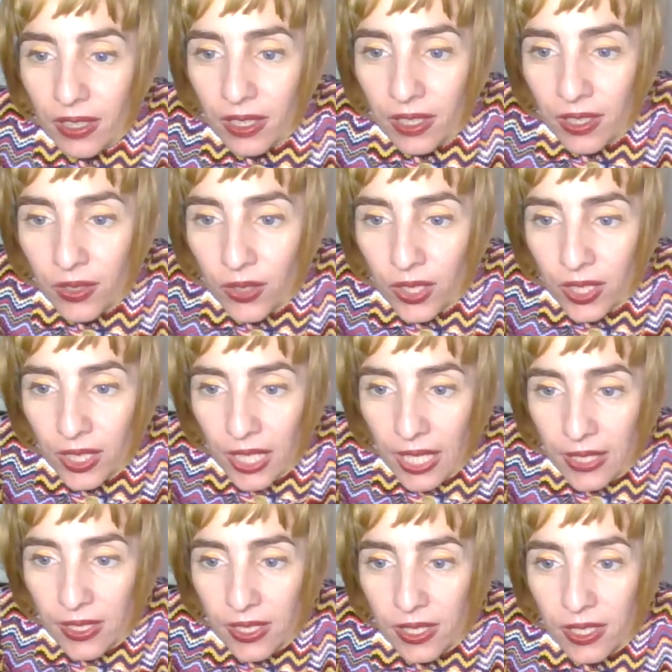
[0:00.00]
You're
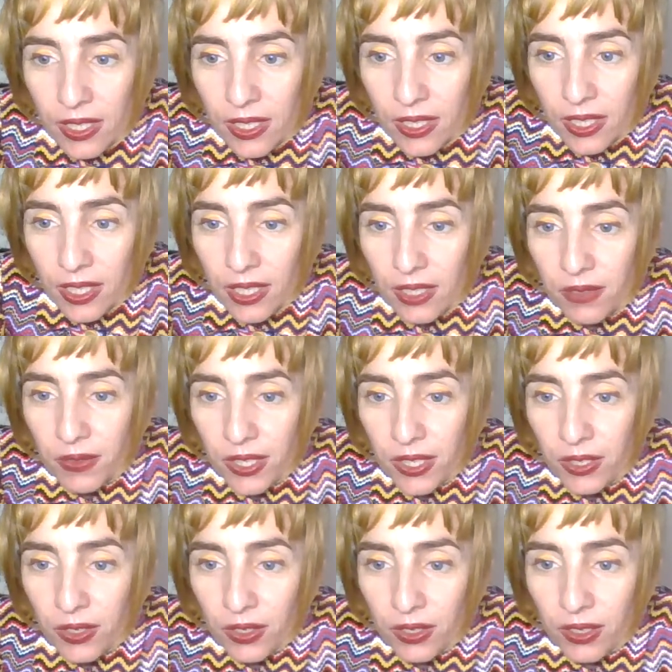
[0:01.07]
Cancer and he's
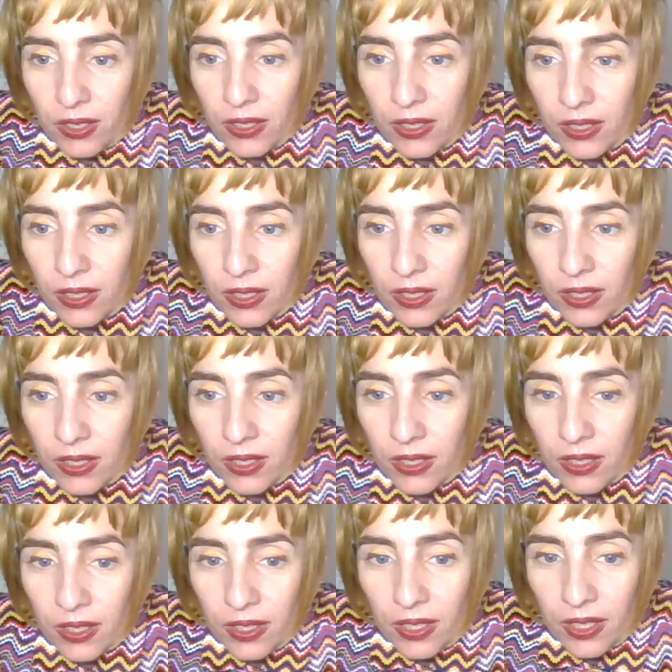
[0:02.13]
Virgo.
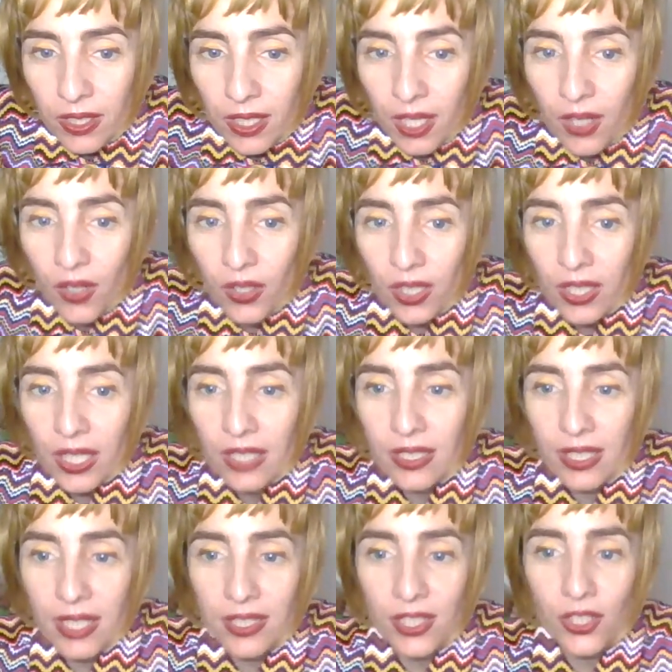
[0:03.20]
Okay, guys,
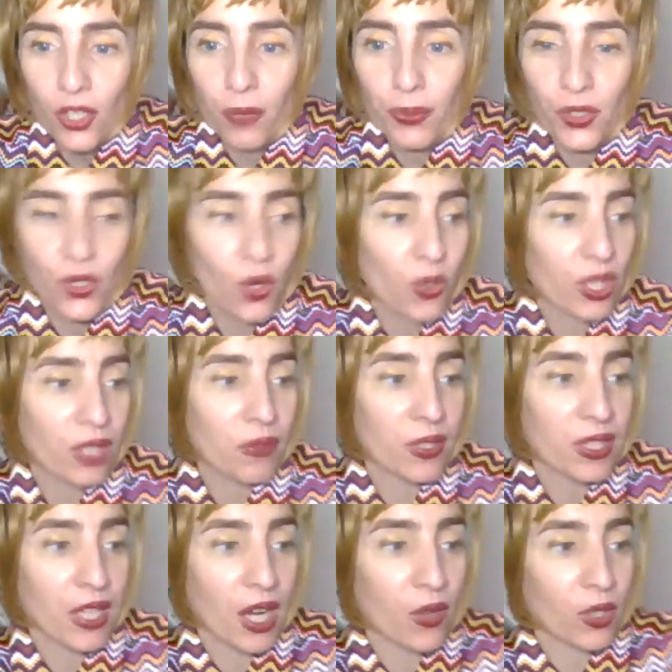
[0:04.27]
let's stop joking
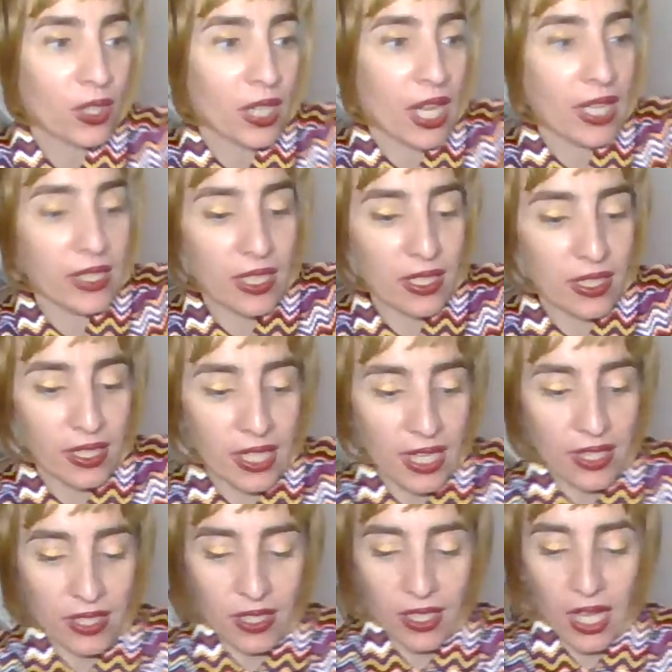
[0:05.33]
with our glasses.
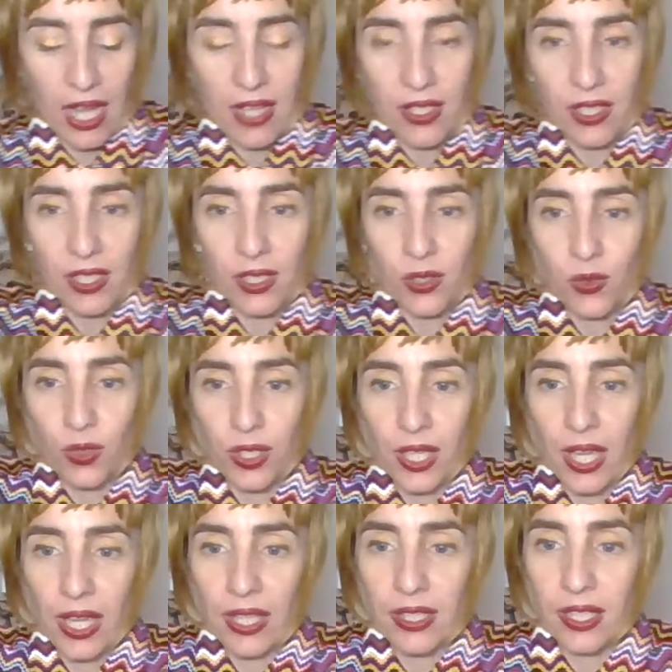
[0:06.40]
Let's answer to
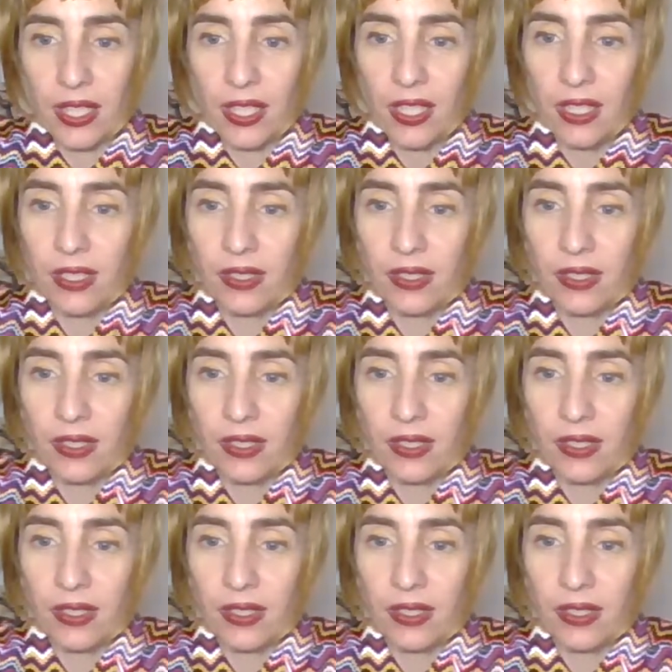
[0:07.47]
Katie.